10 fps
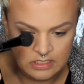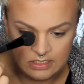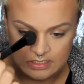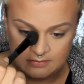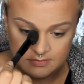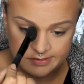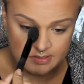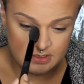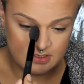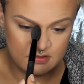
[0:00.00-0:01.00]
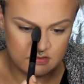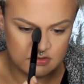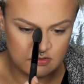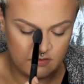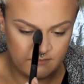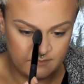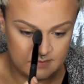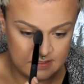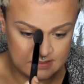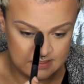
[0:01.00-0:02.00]
And I'm just going to start from
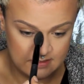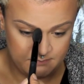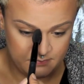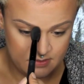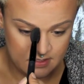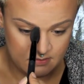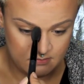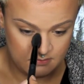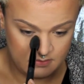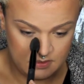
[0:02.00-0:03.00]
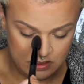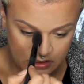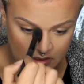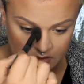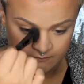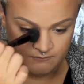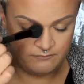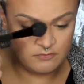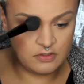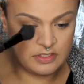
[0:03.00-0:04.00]
that top brow.
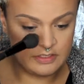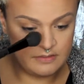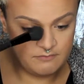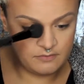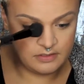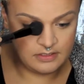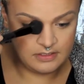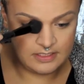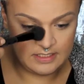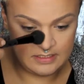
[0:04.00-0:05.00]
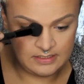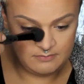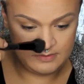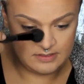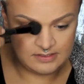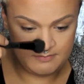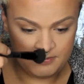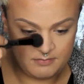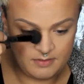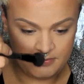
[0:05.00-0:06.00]
Really, really lightly with the tip
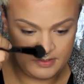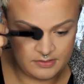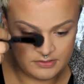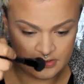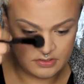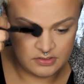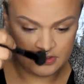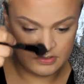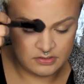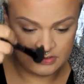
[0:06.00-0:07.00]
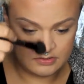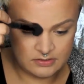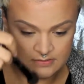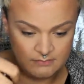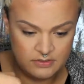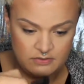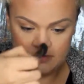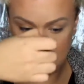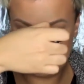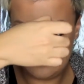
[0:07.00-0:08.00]
of my brush. Just put it
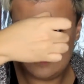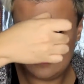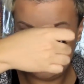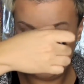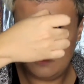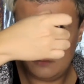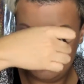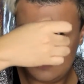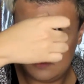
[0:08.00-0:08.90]
on the sides of the nose.